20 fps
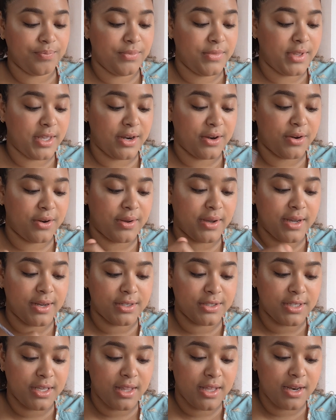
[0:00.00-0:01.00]
I don't know how
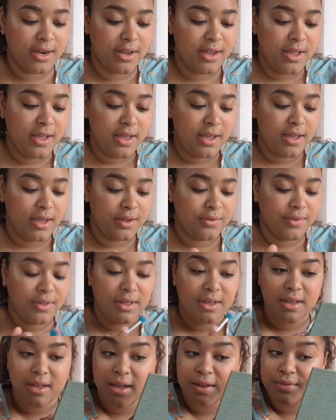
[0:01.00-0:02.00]
to say that. I feel
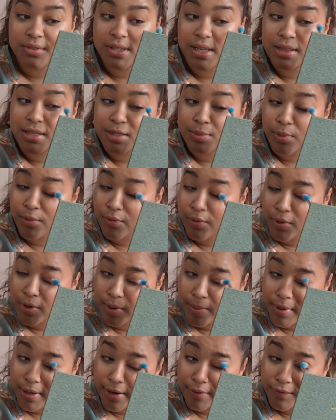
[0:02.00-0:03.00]
like I've said this
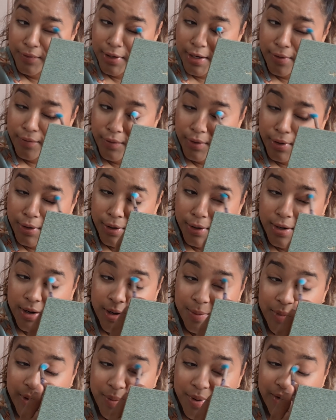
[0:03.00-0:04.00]
before, but I've
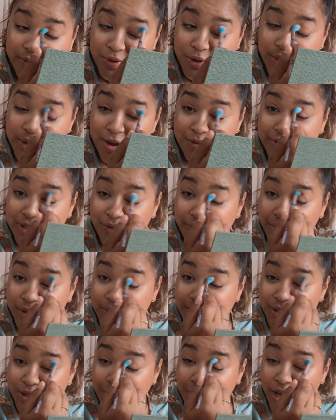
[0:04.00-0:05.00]
definitely
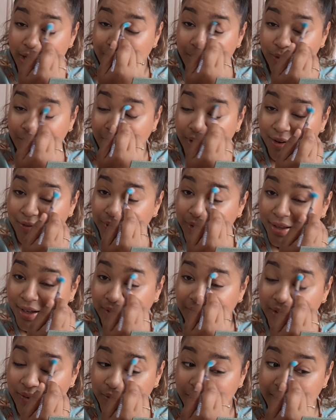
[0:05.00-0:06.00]
used this shade before. I feel like
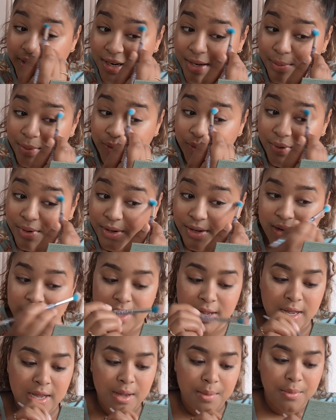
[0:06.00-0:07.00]
I've never said it before.
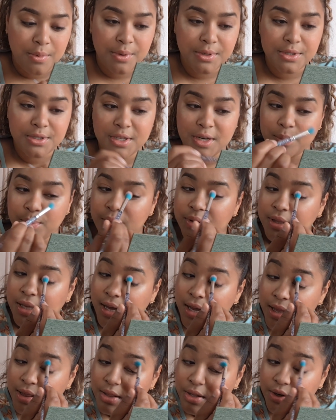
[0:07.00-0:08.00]
But we're just gonna put
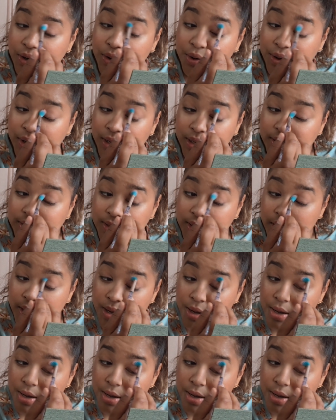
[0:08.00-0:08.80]
that in the crease.